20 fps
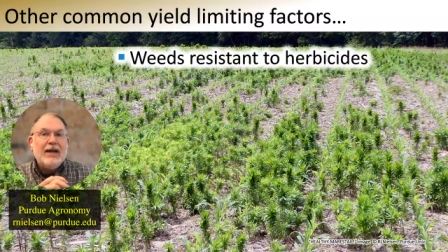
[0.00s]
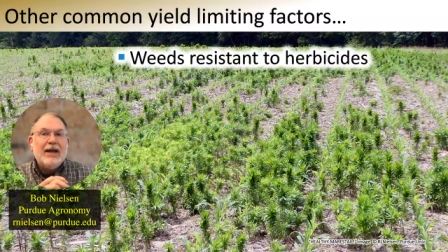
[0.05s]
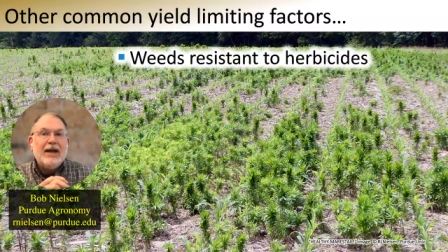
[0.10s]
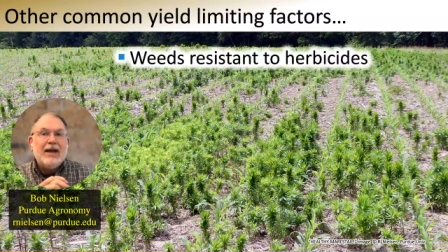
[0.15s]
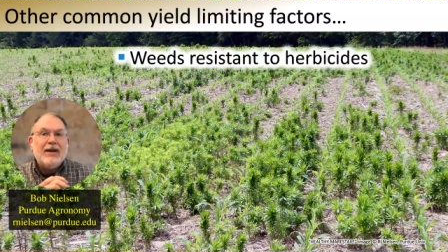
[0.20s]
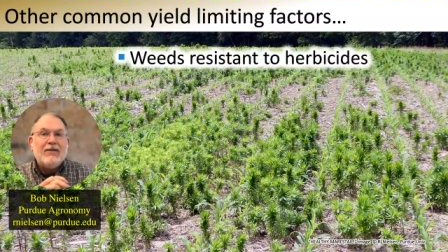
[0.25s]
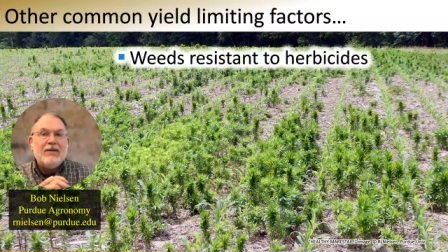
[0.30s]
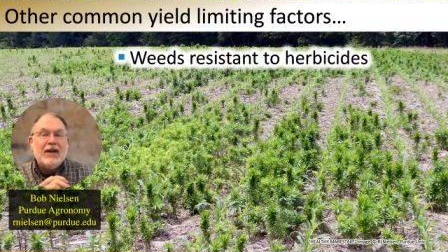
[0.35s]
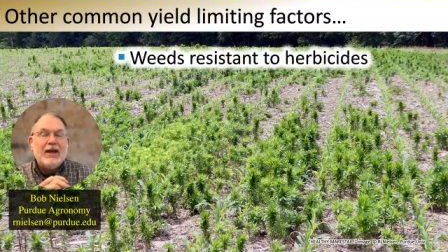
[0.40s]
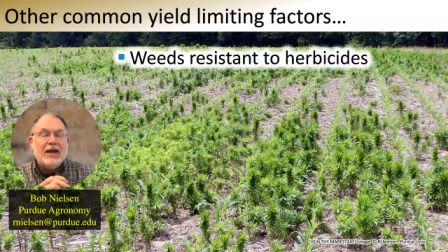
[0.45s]

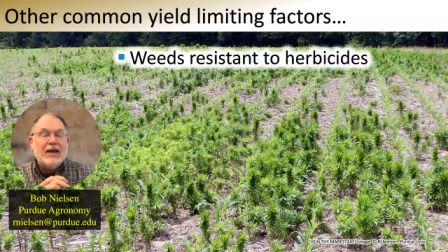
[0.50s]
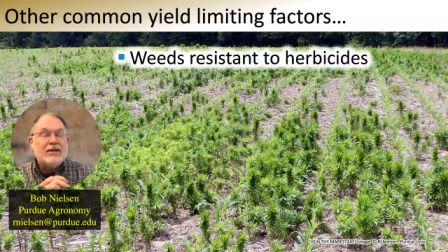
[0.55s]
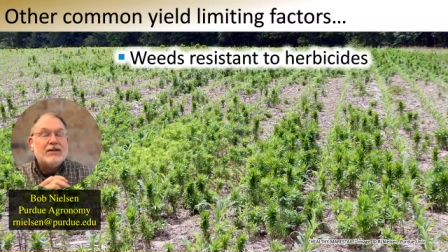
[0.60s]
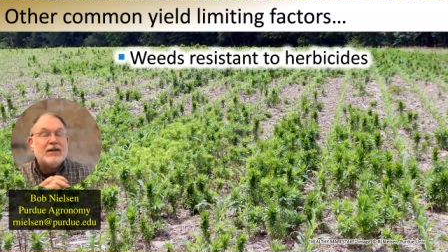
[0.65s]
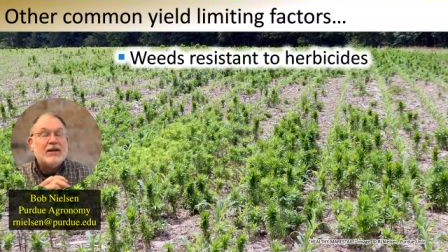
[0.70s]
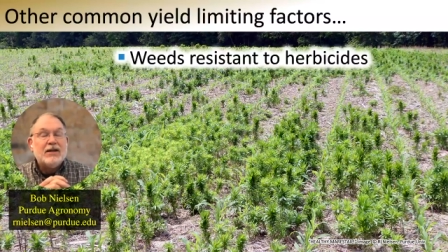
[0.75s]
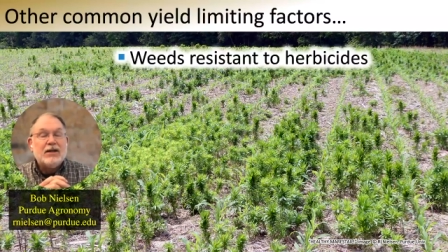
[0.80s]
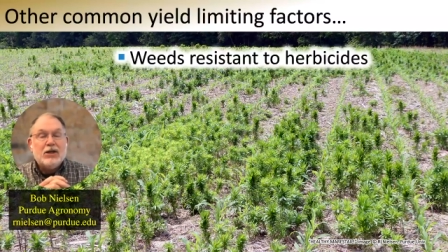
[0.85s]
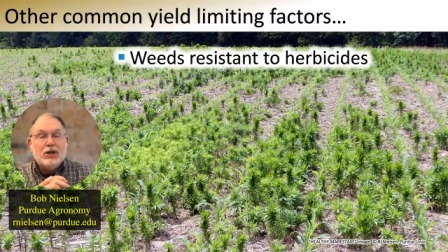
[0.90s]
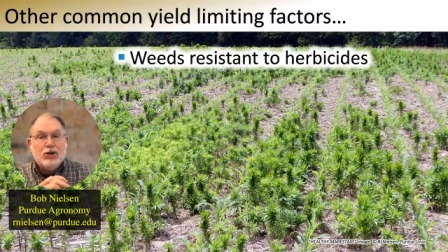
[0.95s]
And it's
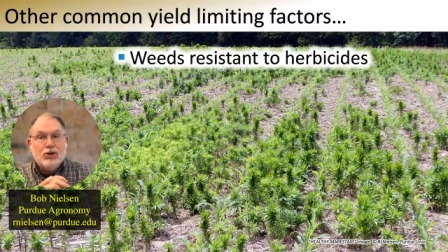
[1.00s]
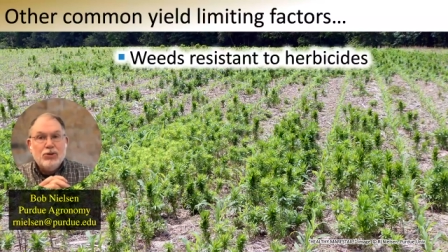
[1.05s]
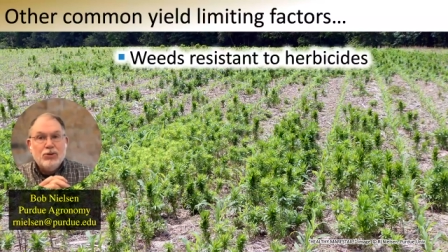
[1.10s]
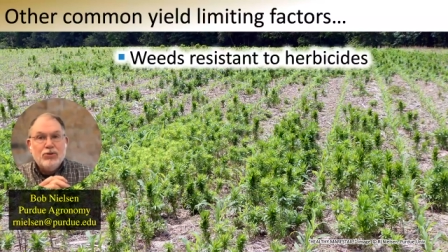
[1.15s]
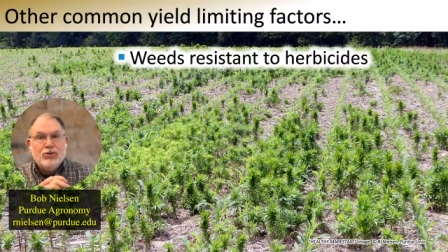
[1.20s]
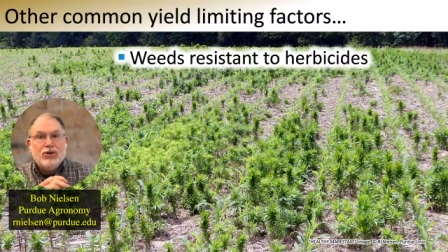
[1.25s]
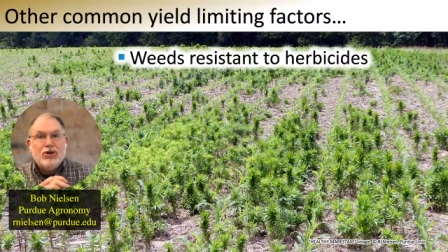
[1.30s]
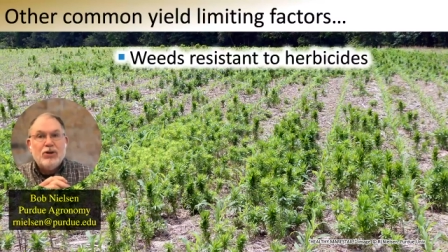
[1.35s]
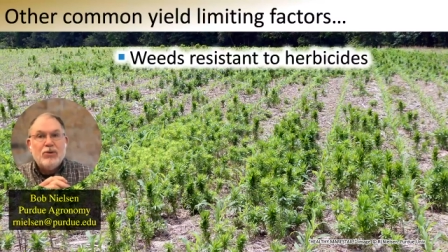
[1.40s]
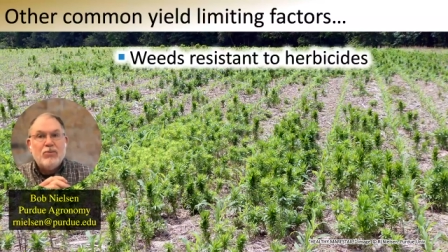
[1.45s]
a
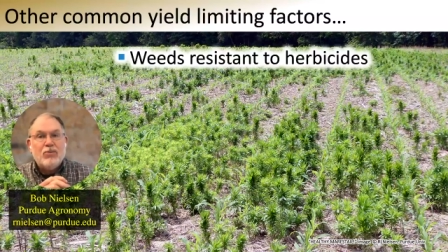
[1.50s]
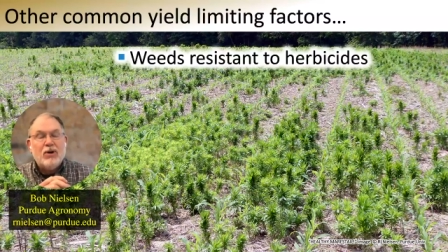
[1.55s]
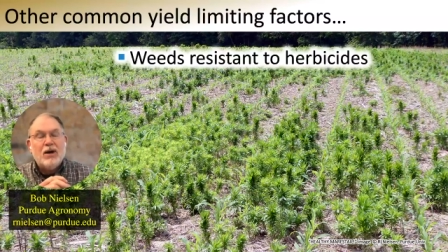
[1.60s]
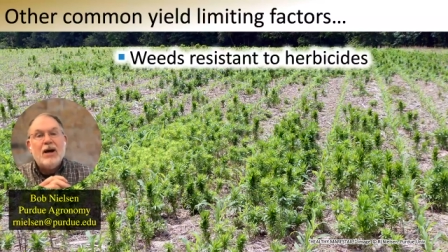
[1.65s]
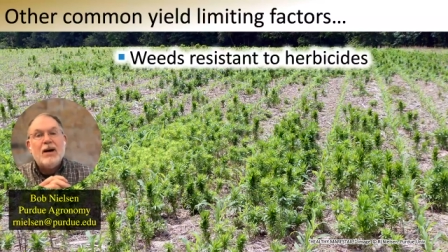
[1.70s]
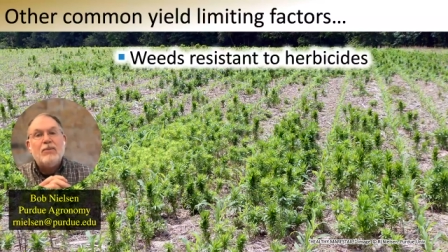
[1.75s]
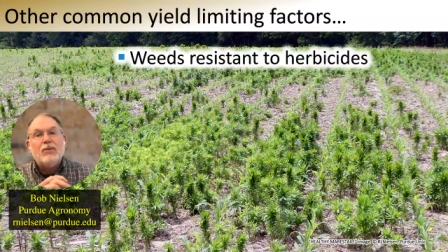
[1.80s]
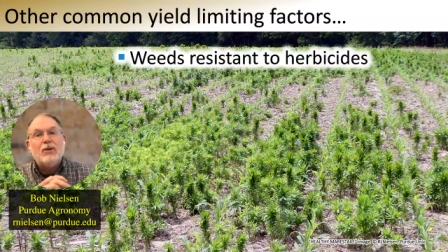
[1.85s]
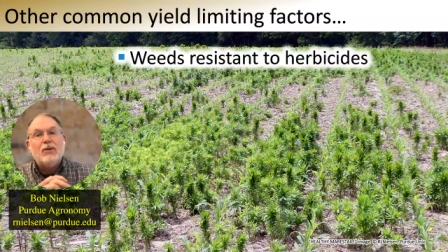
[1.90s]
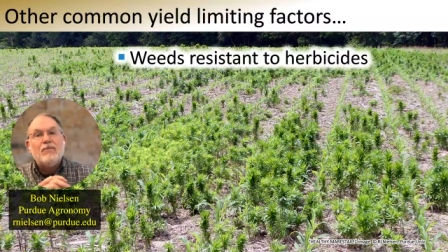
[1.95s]
huge
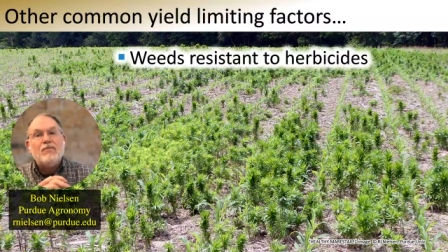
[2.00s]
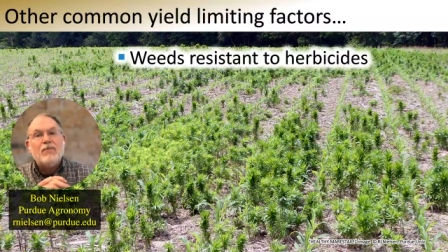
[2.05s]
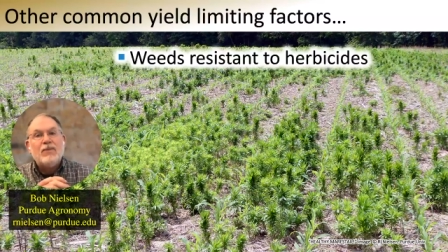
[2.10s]
problem.